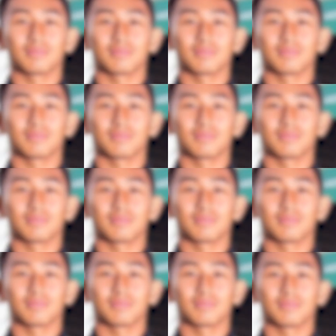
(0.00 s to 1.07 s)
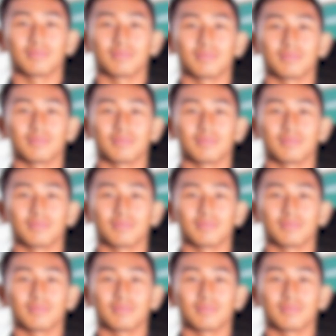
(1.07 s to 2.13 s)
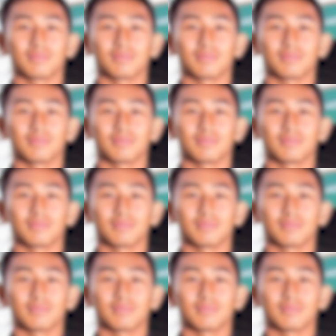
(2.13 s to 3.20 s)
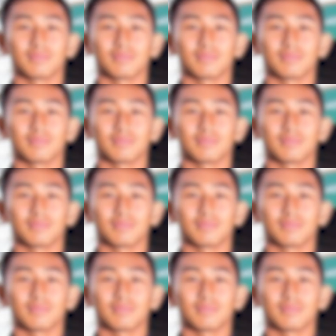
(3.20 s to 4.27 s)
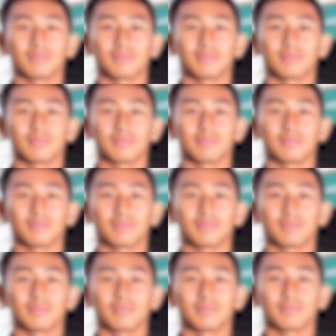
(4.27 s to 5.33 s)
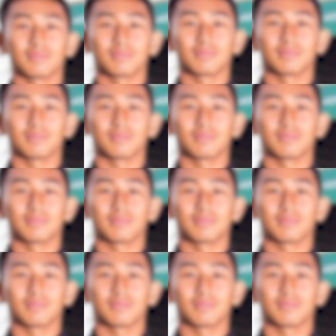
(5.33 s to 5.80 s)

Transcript: (not speaking)